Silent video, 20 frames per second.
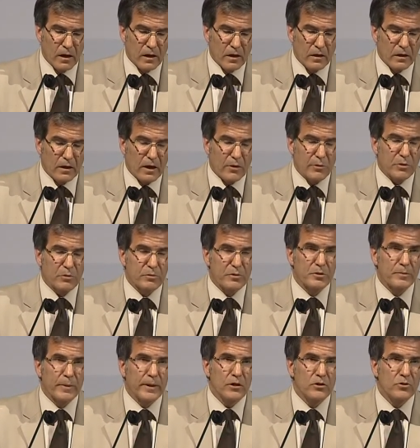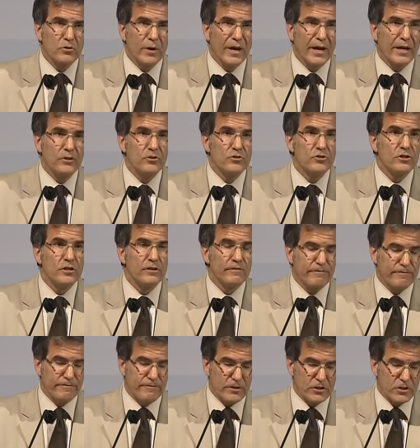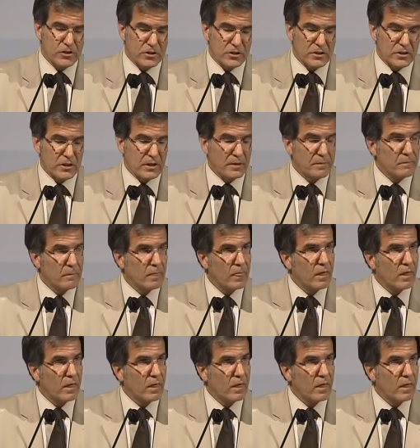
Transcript: Now, with respect to energy efficiency,